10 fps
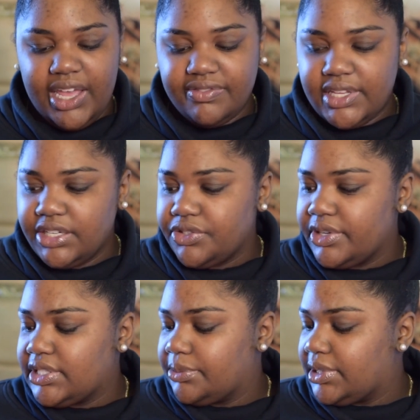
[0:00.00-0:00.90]
wave texture
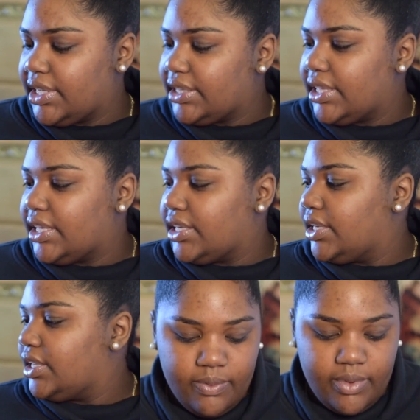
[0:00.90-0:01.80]
or something like that.
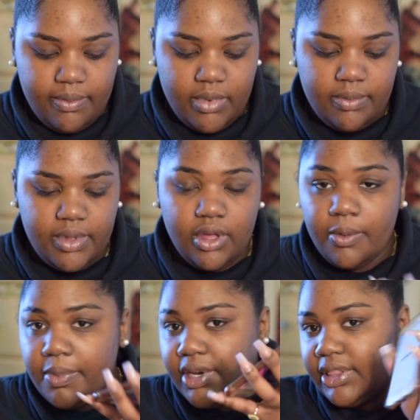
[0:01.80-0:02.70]
One moment,
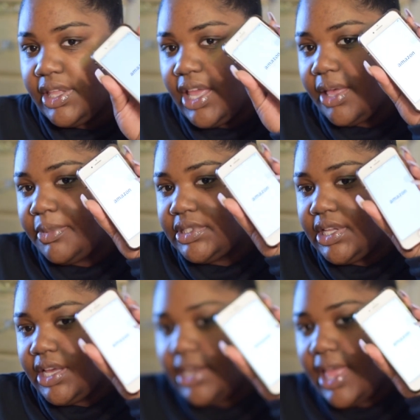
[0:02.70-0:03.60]
opening the
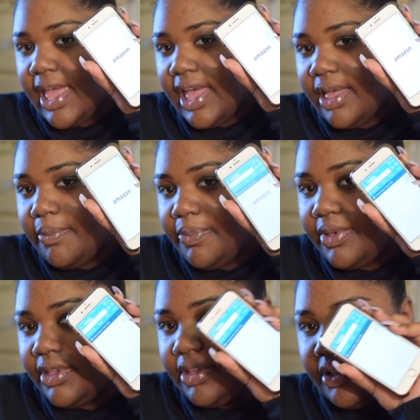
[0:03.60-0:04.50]
Amazon app,
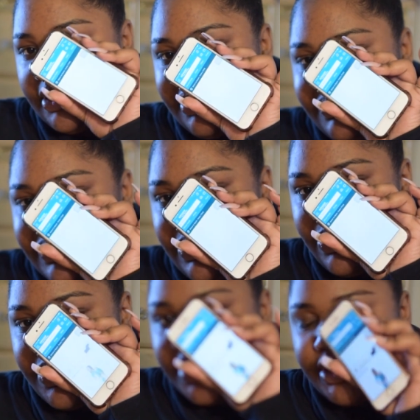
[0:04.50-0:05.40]
of
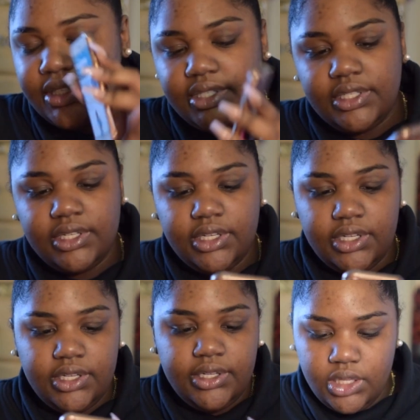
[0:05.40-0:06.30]
course.
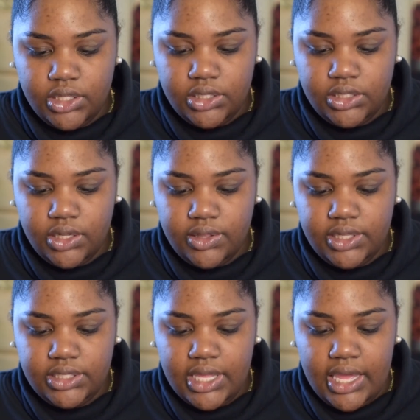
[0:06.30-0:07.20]
So
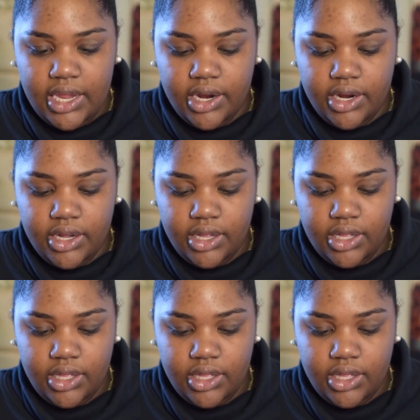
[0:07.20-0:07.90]
this hair